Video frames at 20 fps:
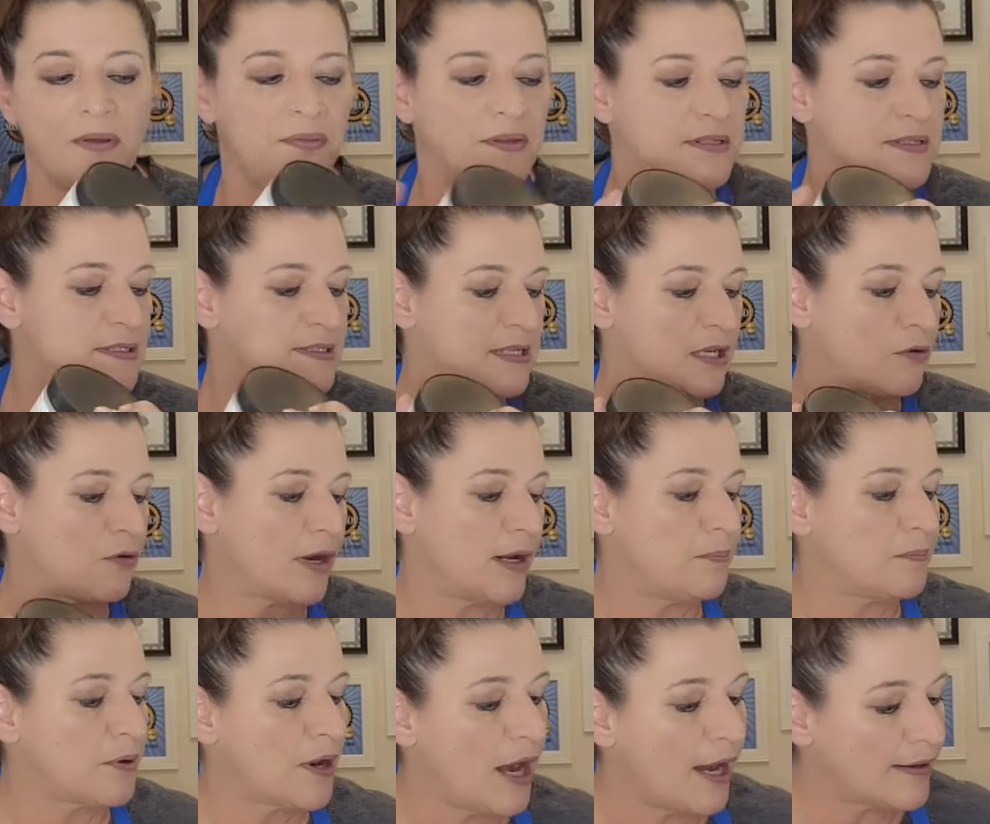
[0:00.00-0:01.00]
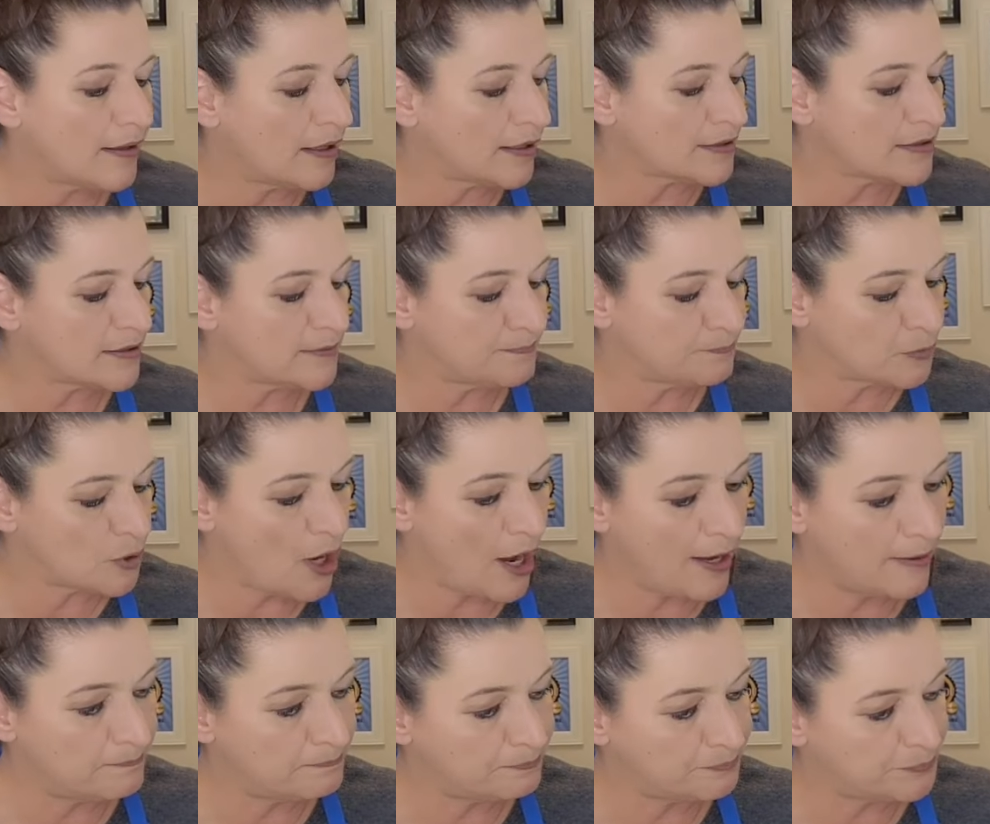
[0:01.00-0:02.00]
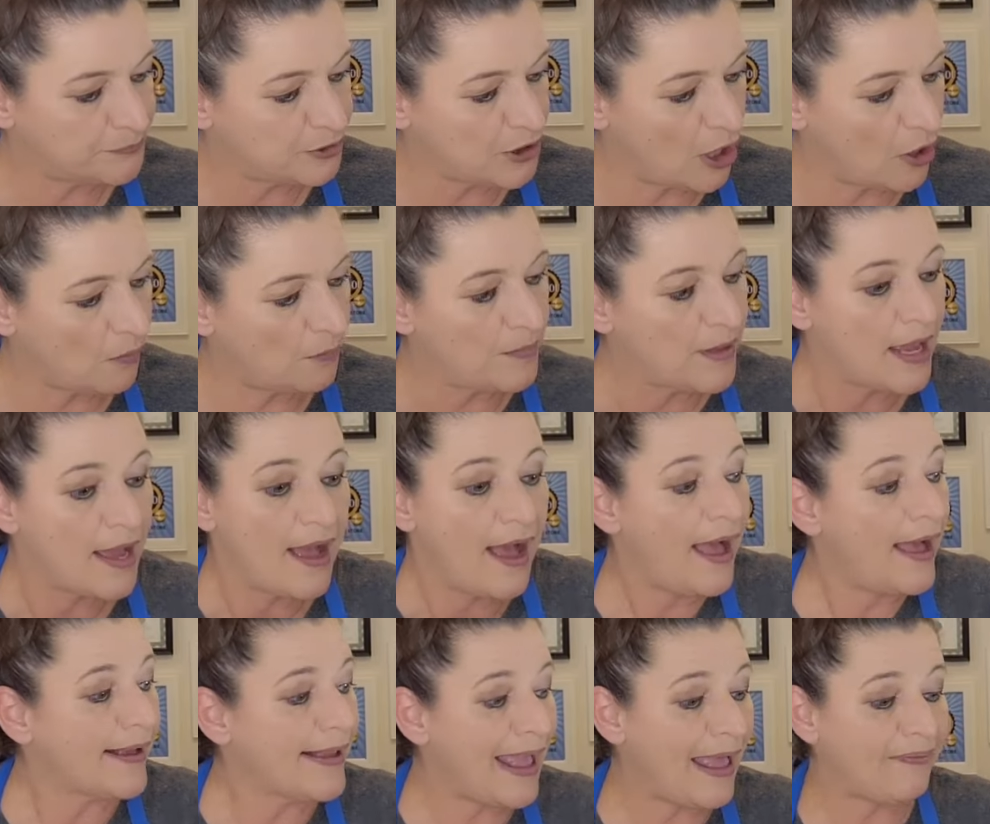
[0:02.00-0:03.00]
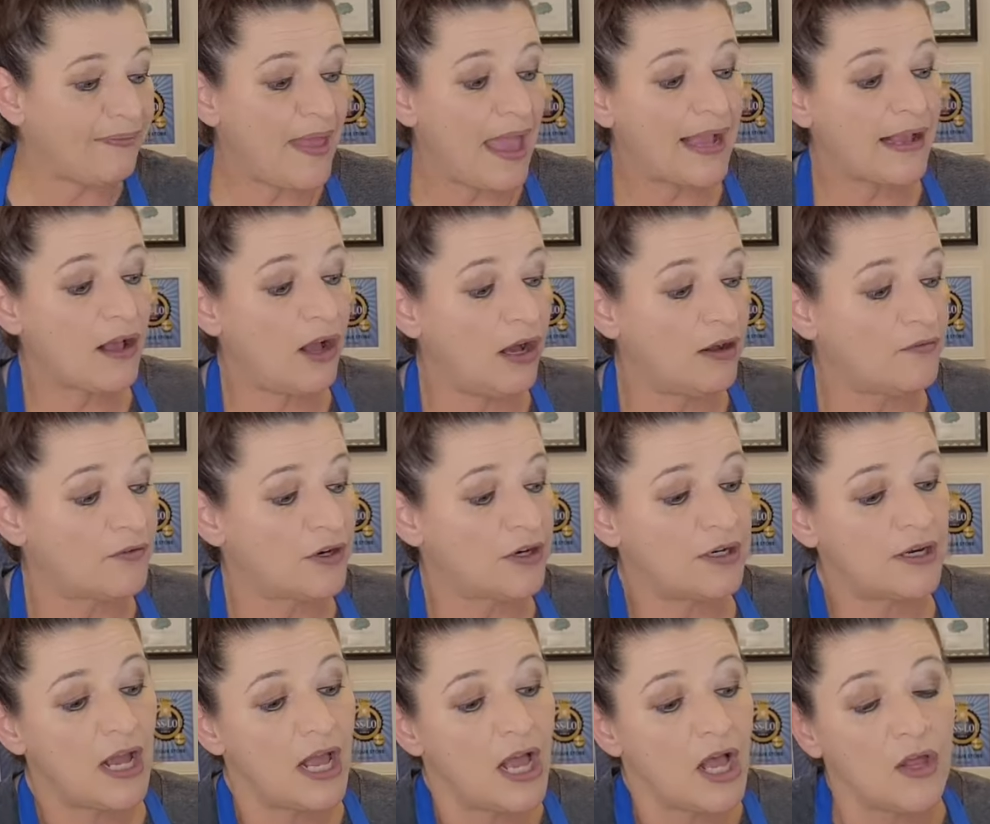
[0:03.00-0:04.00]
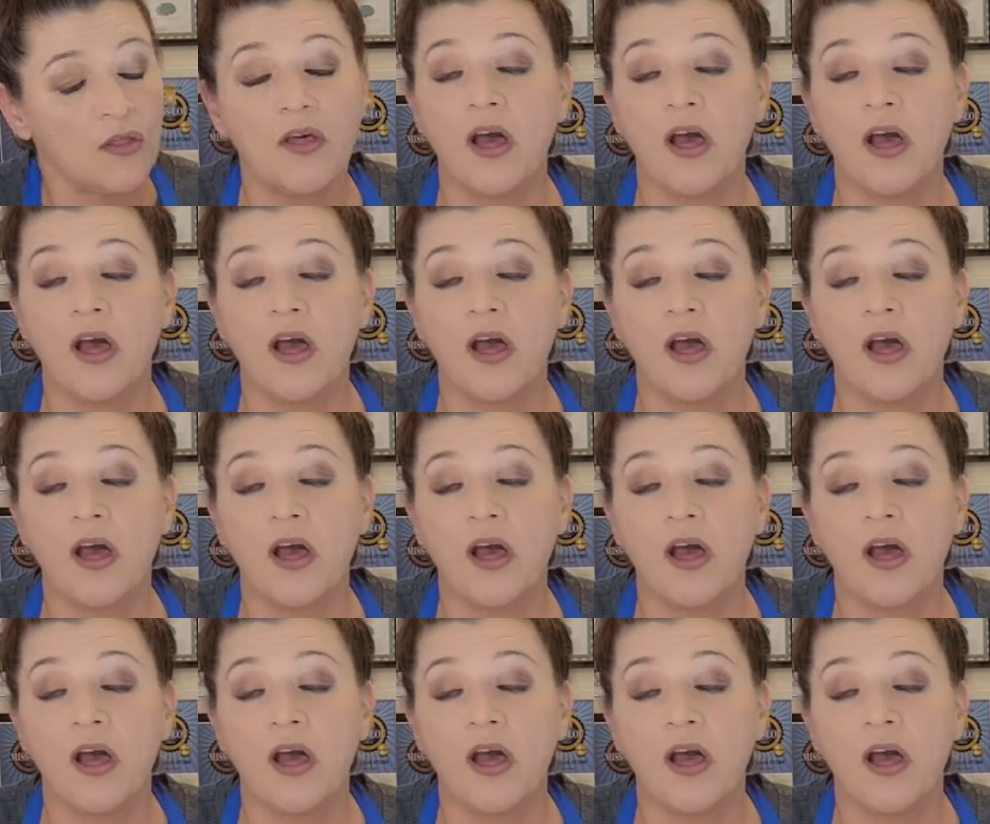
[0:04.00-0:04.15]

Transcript: But this is a great product. Okay. So I got that covered.